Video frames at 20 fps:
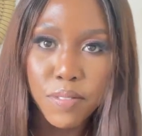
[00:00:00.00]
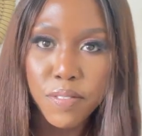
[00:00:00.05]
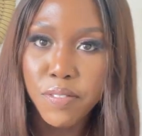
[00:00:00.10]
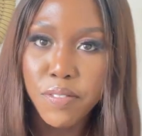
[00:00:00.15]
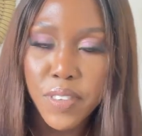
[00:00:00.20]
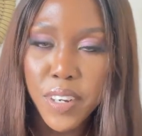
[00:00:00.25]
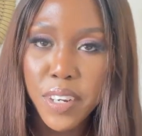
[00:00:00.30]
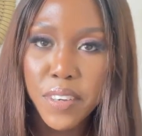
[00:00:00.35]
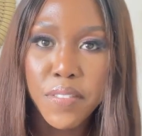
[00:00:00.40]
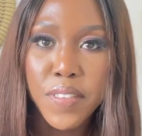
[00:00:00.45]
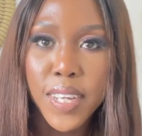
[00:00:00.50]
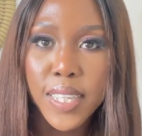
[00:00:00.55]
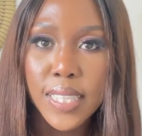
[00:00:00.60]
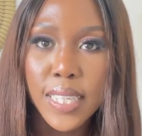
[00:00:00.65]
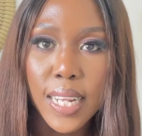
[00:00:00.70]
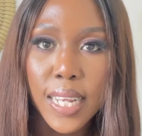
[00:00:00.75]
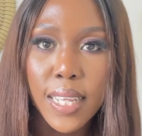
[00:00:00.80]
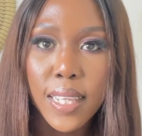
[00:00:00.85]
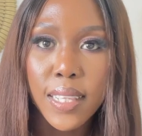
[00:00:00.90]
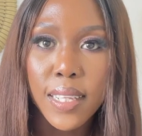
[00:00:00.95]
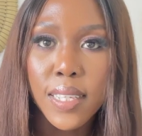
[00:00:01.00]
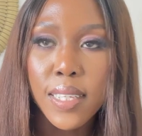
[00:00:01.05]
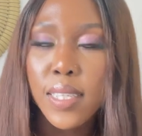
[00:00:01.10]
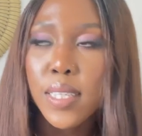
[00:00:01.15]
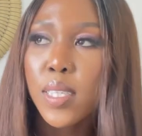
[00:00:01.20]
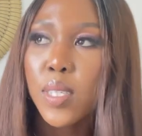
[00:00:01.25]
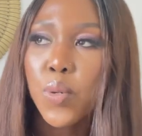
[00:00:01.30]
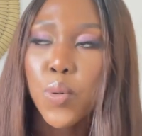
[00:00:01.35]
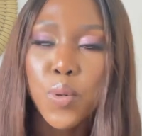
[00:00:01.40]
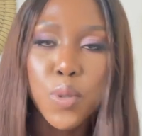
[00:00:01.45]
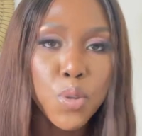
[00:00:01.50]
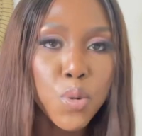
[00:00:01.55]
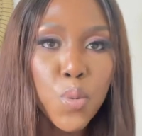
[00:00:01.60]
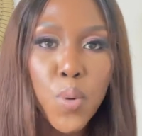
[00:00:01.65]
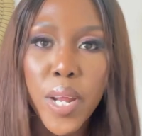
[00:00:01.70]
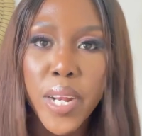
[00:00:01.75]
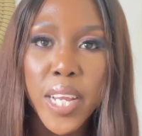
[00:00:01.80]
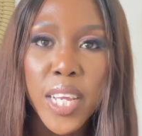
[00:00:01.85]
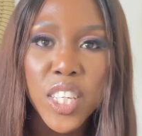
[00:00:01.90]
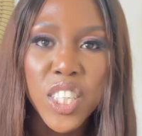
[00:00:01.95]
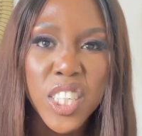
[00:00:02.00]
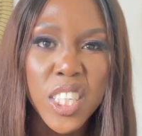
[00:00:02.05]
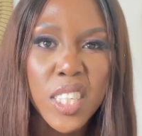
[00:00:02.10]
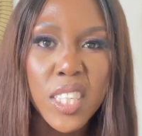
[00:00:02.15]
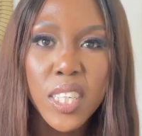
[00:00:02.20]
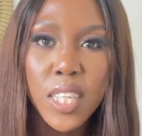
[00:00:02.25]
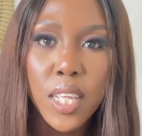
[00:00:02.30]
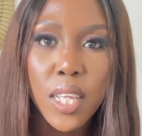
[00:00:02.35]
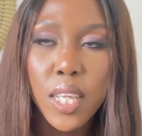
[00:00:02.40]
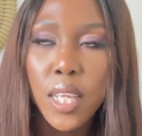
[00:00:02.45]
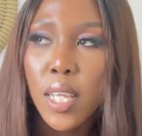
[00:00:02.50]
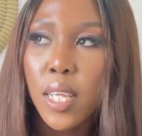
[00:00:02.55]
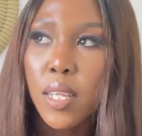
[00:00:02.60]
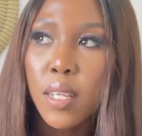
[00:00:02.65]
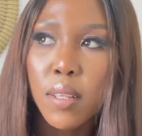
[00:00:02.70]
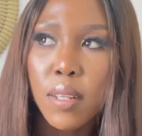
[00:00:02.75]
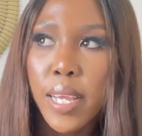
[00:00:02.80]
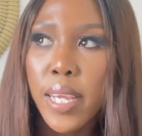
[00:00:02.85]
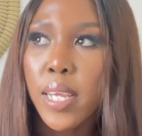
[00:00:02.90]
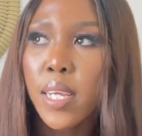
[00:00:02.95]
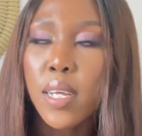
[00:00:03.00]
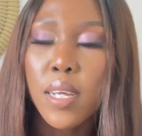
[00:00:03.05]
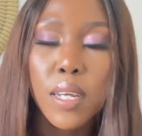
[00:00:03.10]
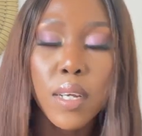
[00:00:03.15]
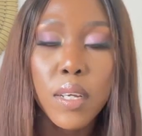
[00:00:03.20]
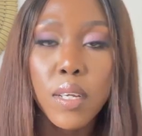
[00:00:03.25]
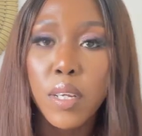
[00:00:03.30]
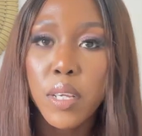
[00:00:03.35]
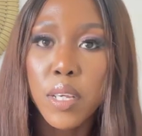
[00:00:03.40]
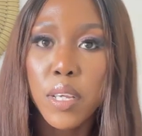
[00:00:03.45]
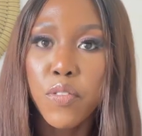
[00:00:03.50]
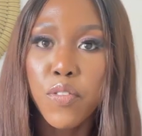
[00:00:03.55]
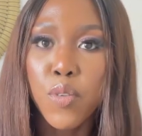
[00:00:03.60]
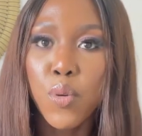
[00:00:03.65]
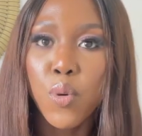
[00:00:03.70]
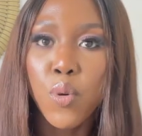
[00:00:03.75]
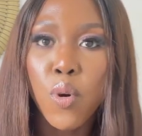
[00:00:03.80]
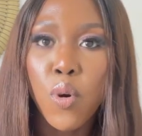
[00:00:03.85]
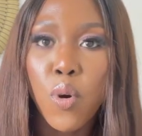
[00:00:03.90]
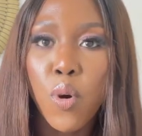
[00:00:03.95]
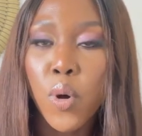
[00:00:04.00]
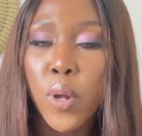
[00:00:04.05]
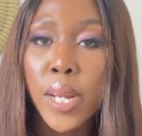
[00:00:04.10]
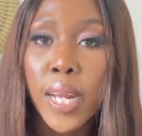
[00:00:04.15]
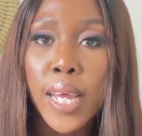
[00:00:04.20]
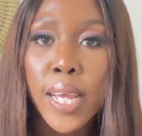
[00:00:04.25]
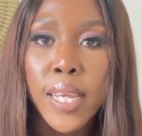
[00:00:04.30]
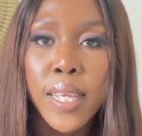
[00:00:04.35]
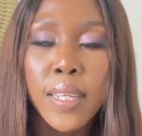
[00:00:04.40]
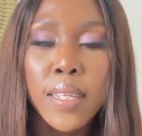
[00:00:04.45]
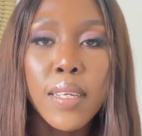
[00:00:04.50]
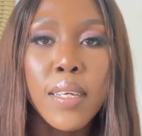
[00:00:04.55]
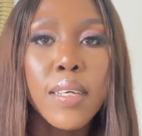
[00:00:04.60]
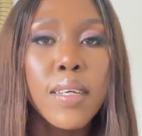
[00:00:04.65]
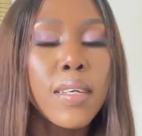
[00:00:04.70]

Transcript: very fast like this through an agency like if you go online